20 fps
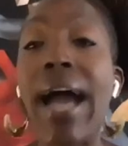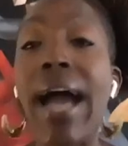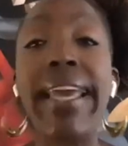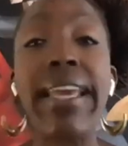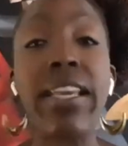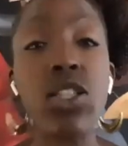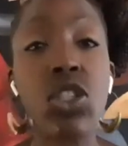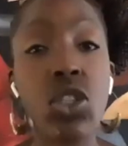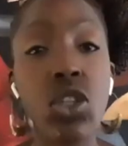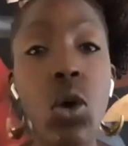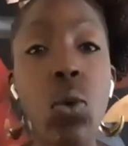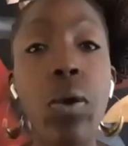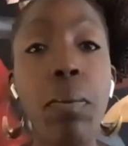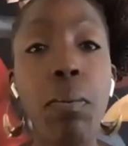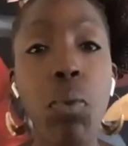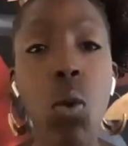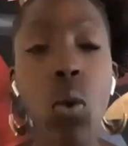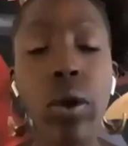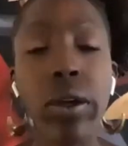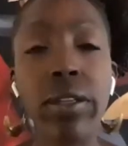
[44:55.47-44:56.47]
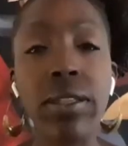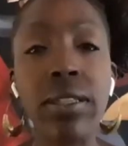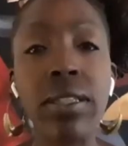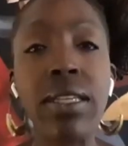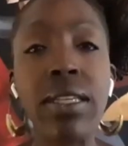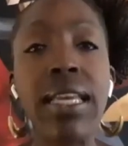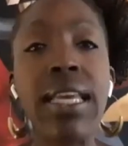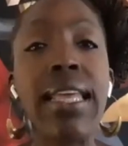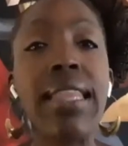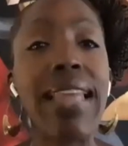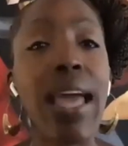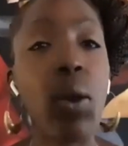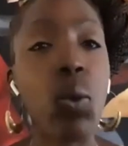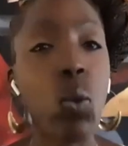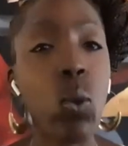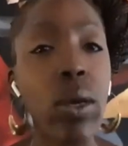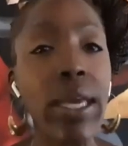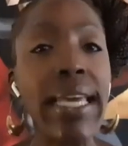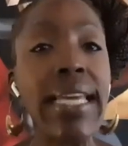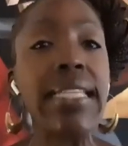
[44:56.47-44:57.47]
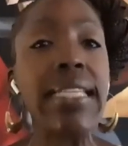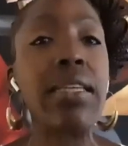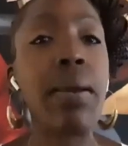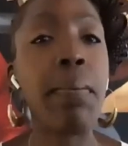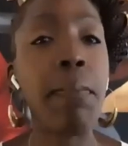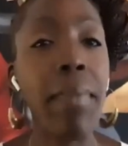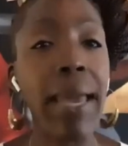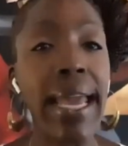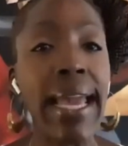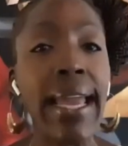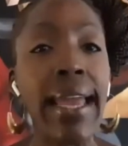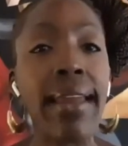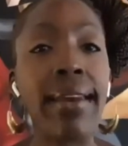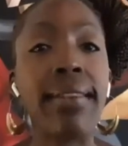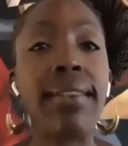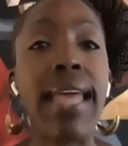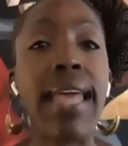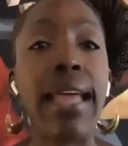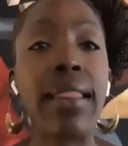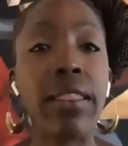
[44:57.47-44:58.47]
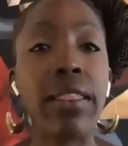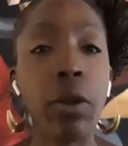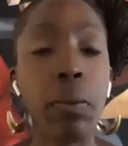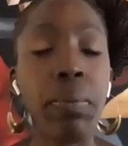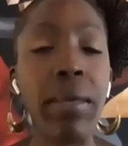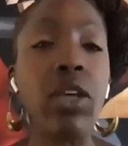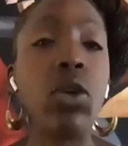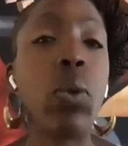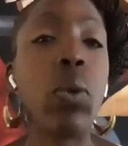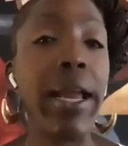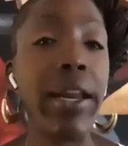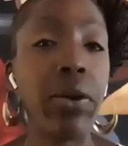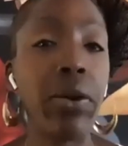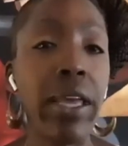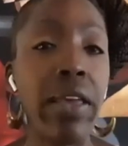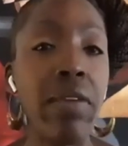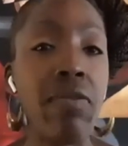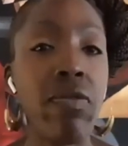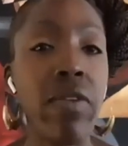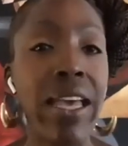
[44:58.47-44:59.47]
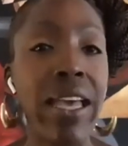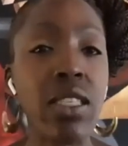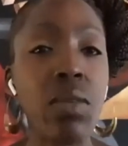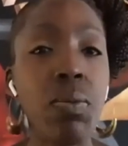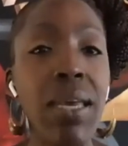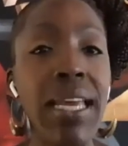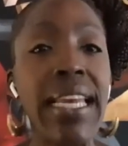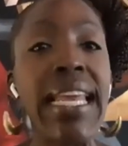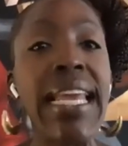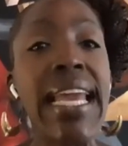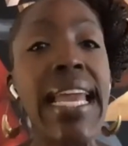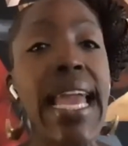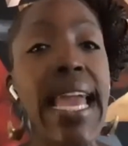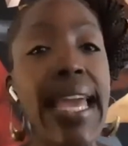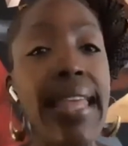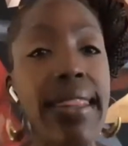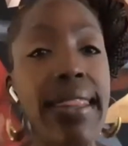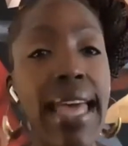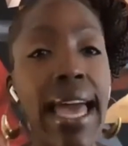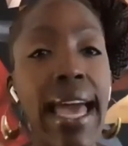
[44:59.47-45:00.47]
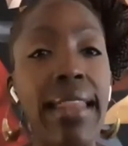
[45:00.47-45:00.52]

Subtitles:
why it's so important that we demand that there be greater investment